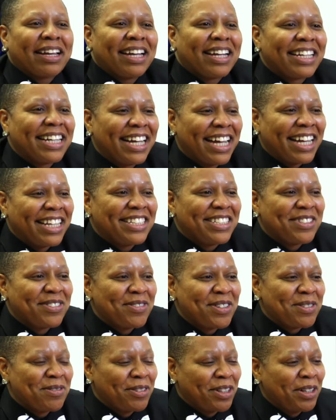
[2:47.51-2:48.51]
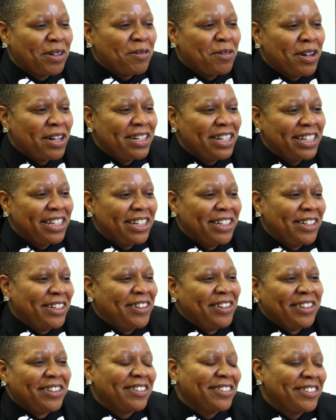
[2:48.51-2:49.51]
I got just wasn't what I wanted to hear
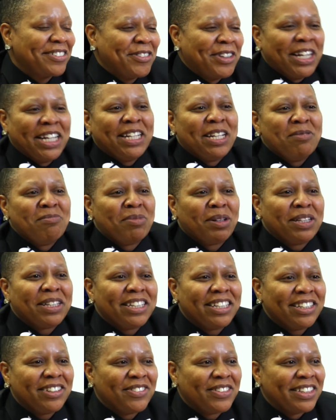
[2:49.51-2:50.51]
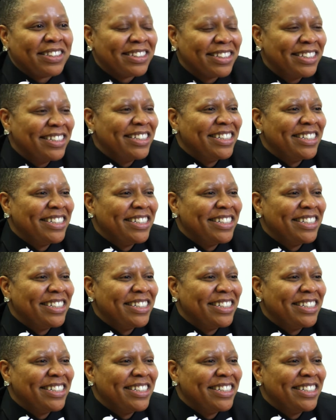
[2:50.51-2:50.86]
and what I didn't believe, and